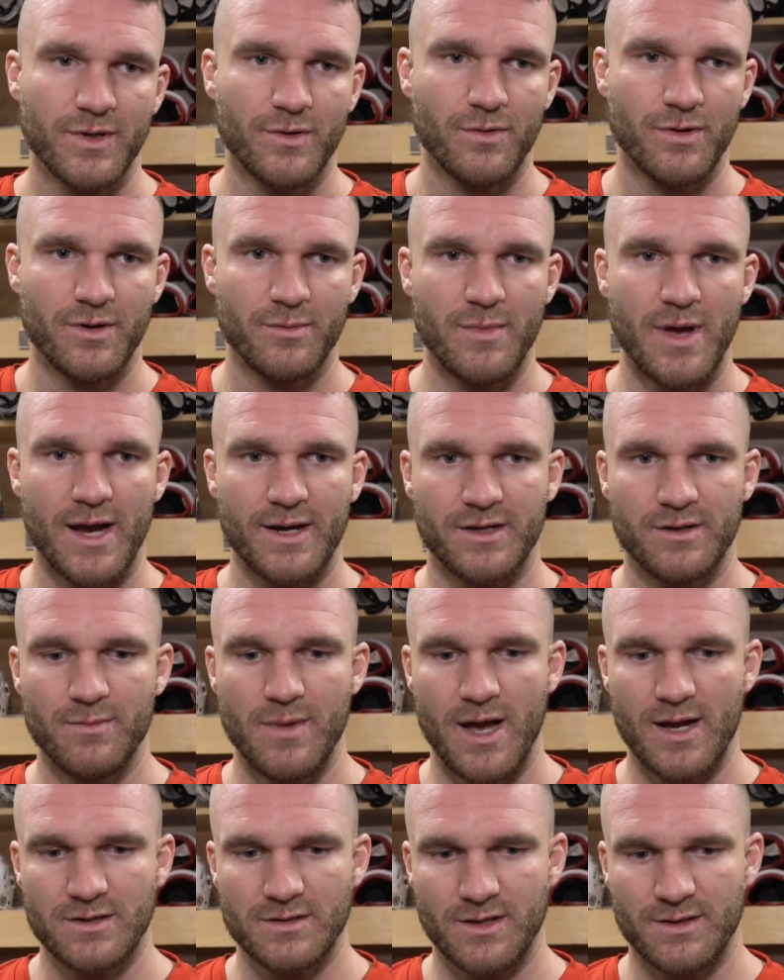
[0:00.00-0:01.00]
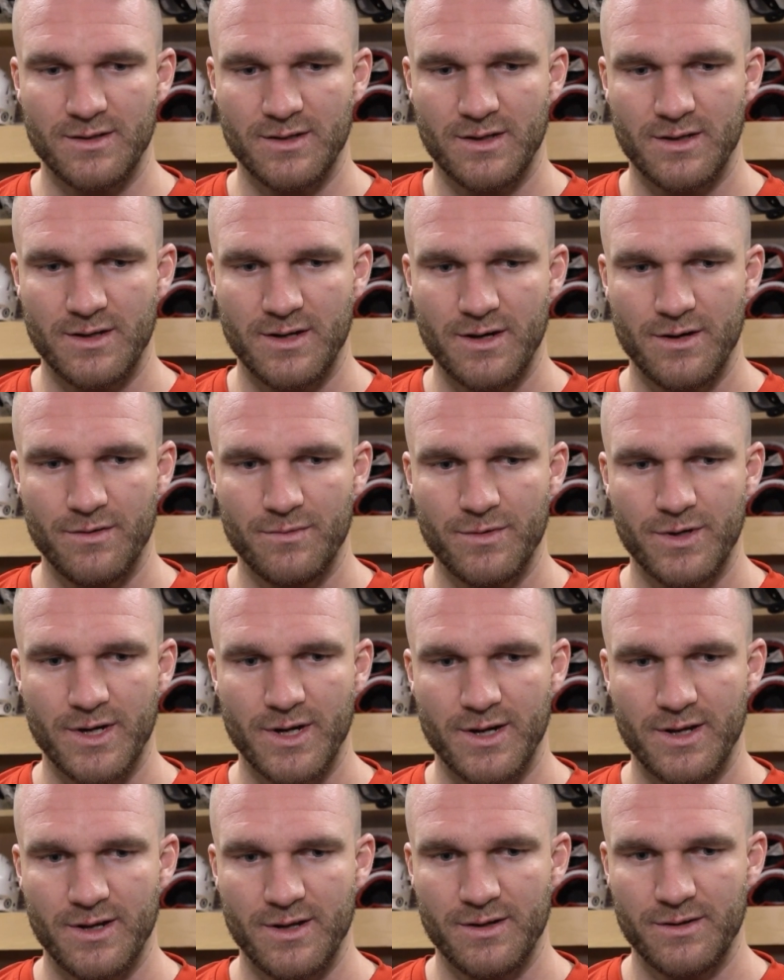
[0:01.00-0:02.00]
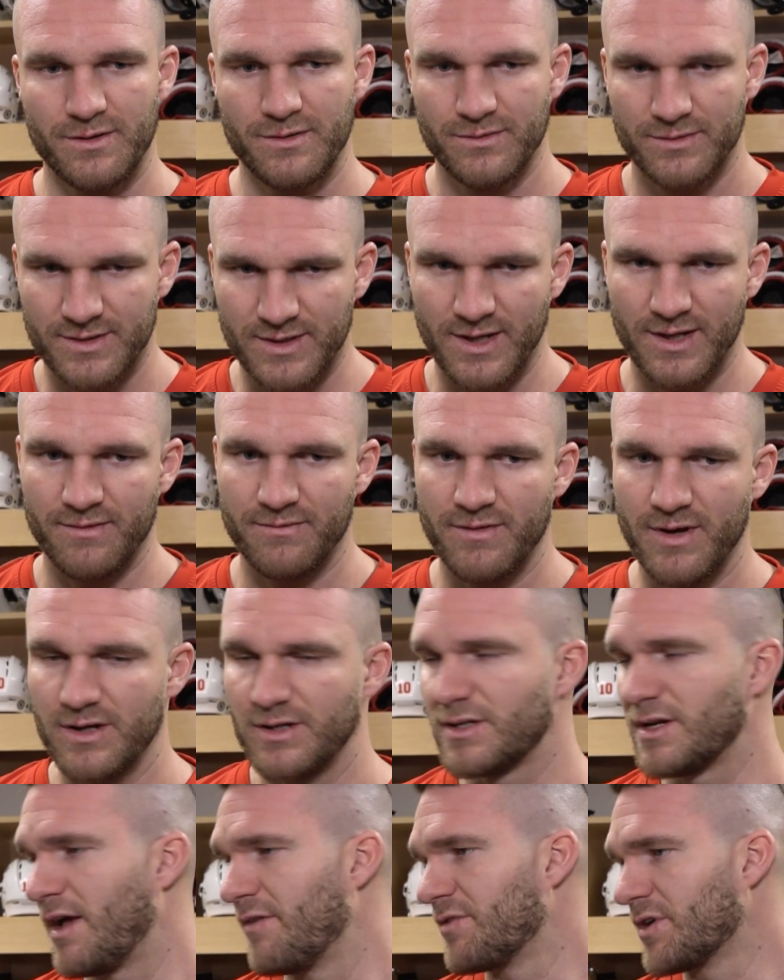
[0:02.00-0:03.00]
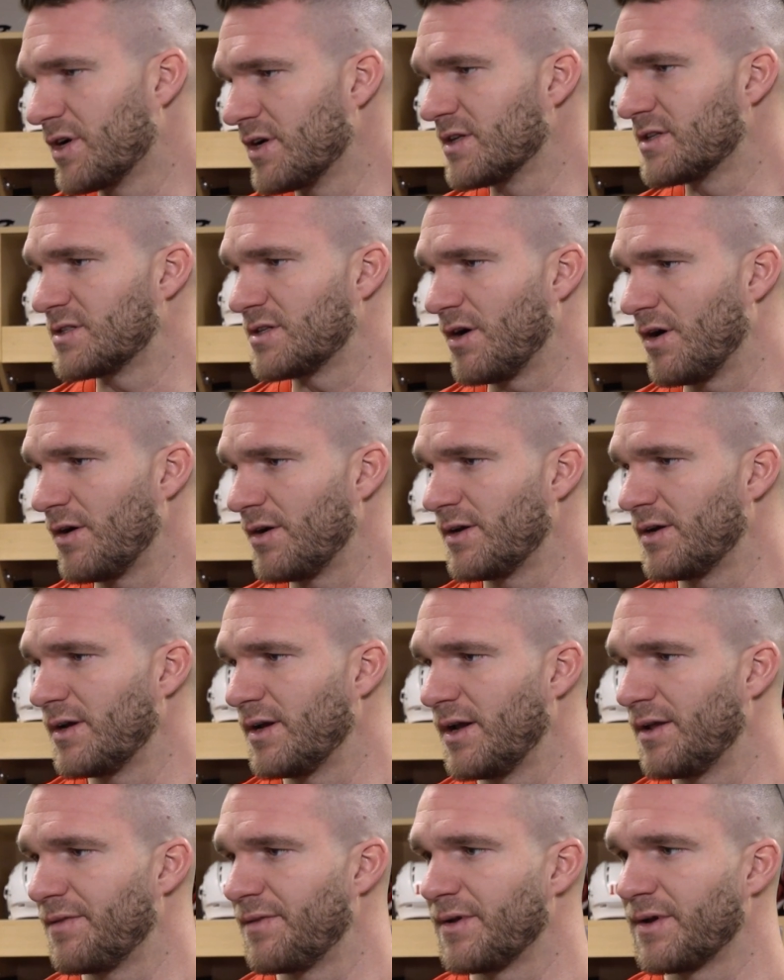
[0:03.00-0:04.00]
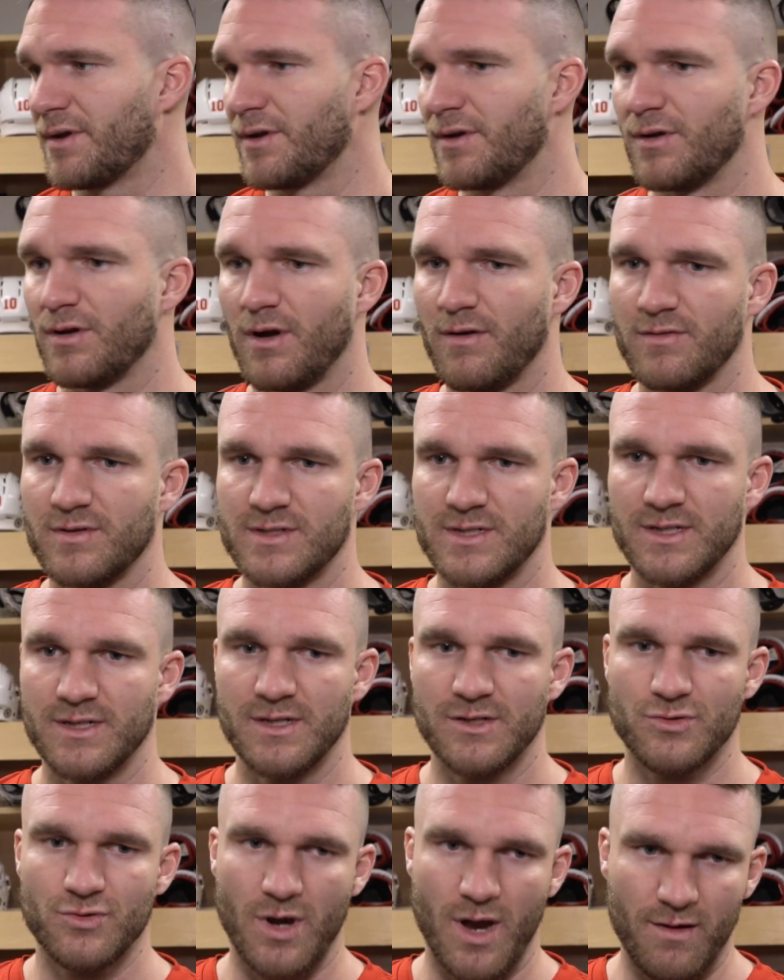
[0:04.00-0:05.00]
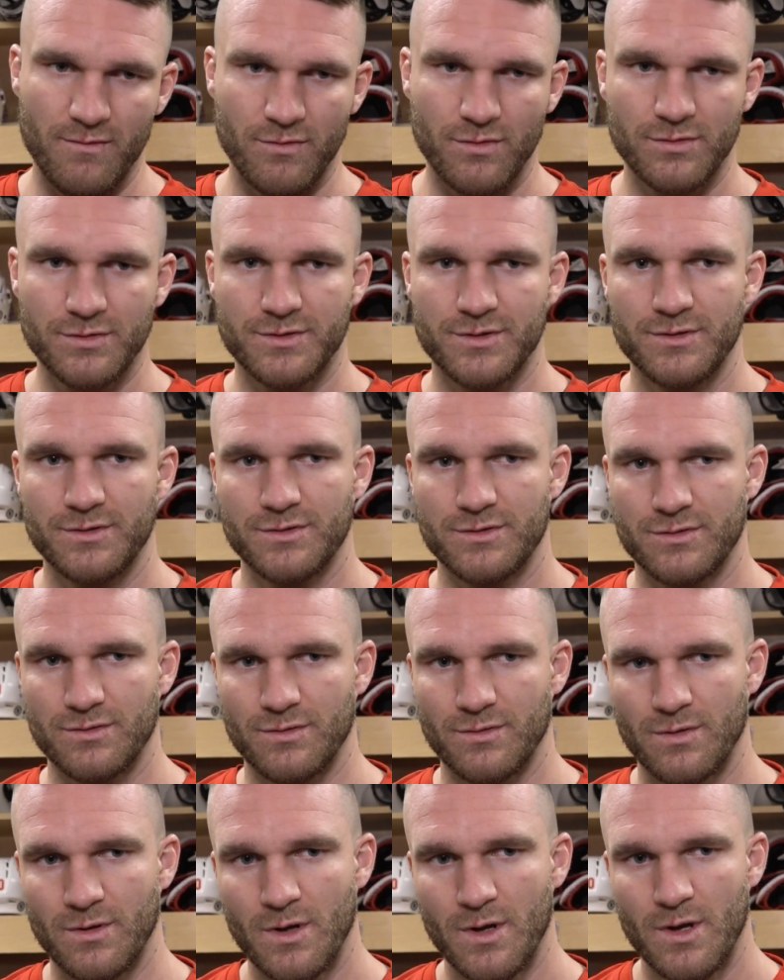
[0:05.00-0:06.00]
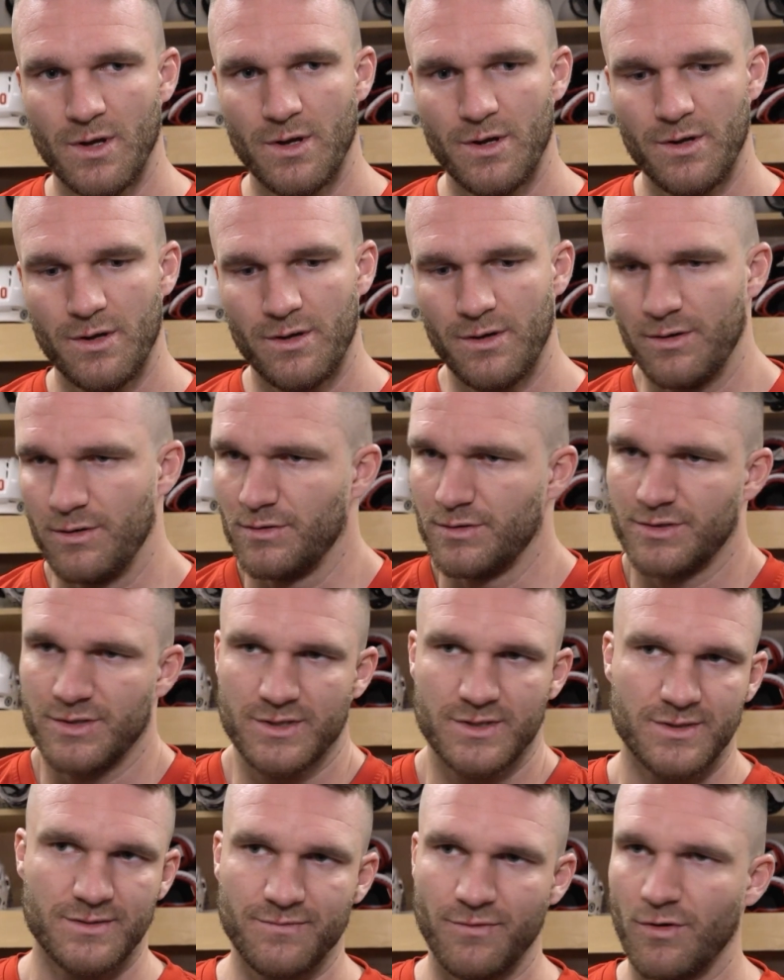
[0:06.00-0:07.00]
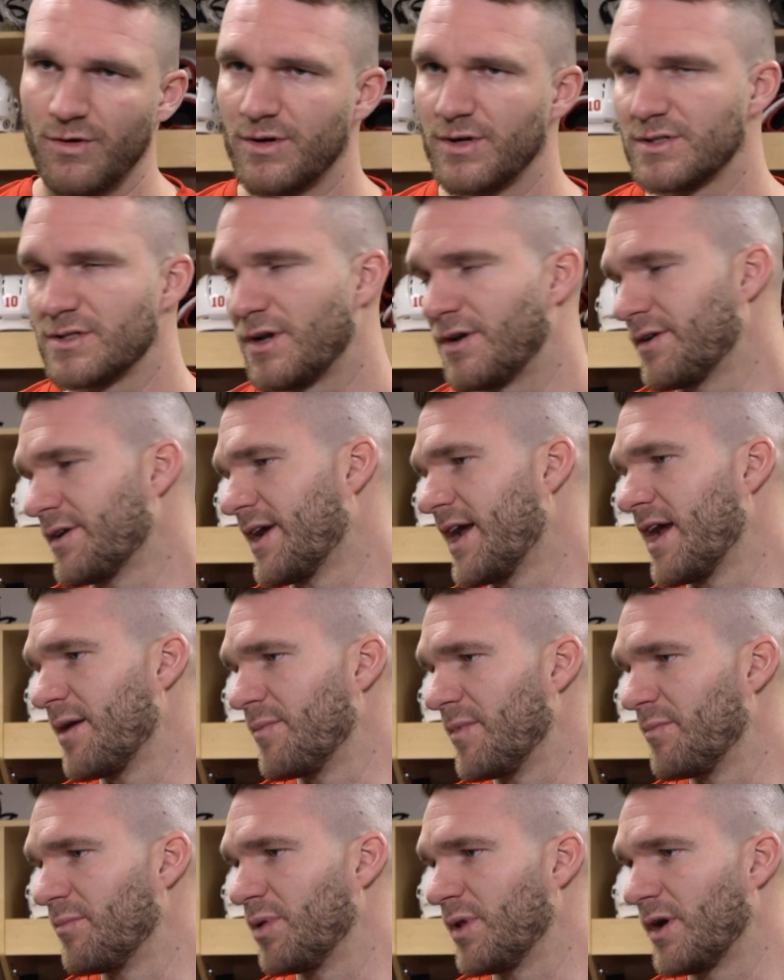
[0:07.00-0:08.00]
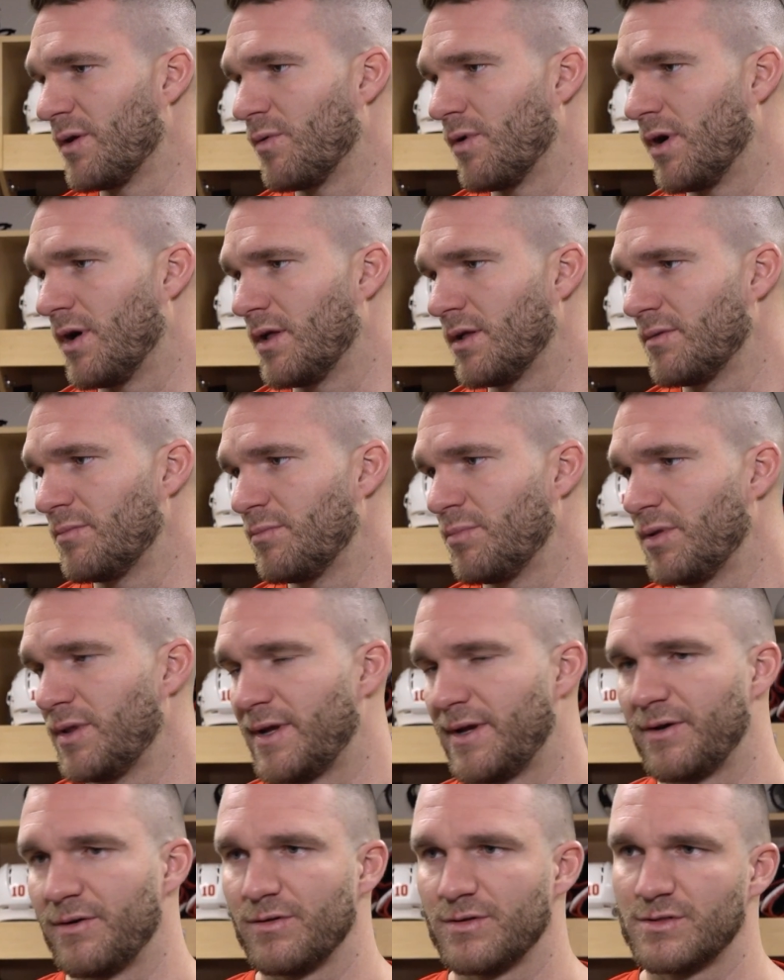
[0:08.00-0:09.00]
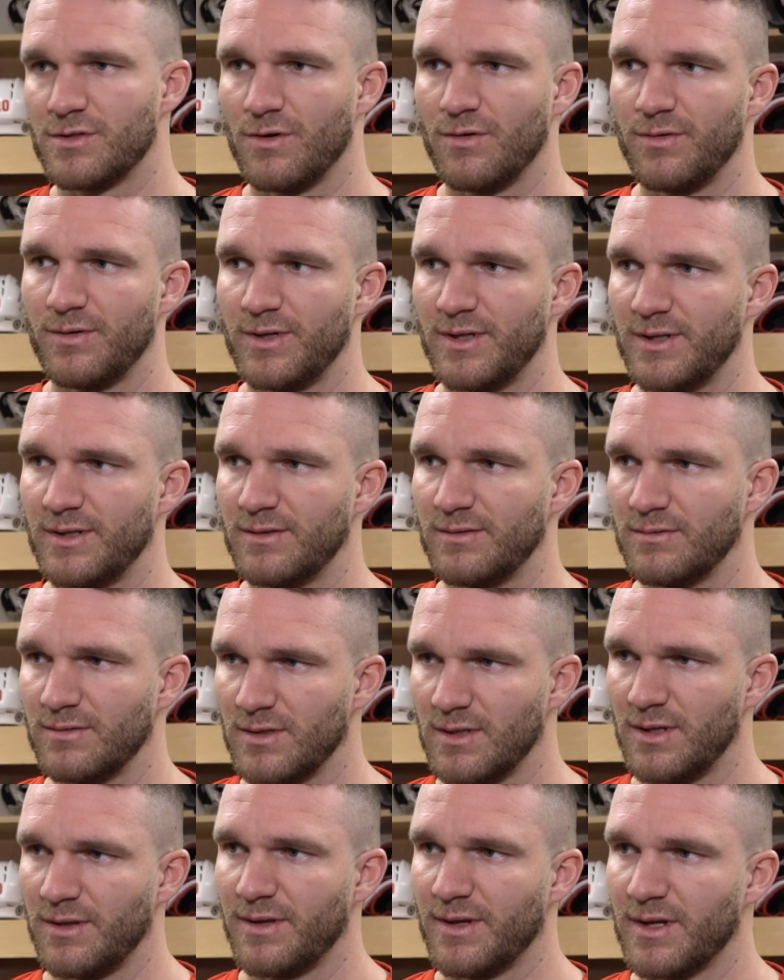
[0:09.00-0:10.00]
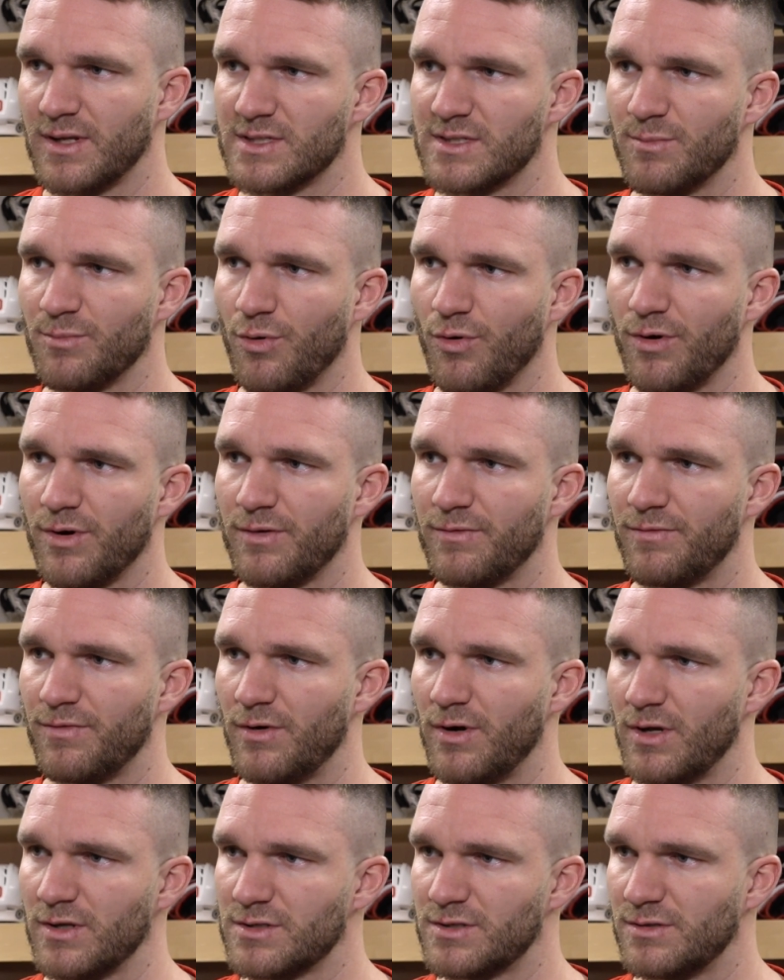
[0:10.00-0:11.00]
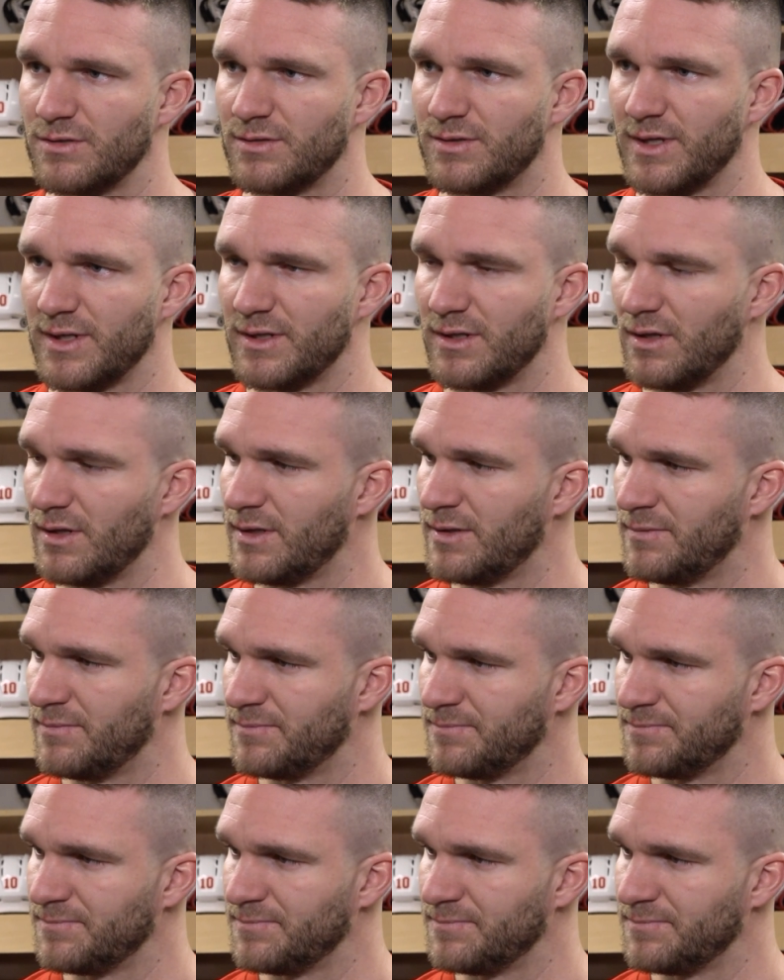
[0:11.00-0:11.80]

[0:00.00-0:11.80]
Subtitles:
They were in a back-to-back. So I think here we got to, you know, take advantage. I have a good start, and I think, you know, obviously they travel too. So, you know, just focus on our game and play well, play in their zone. And I think it's important for us to take the lead.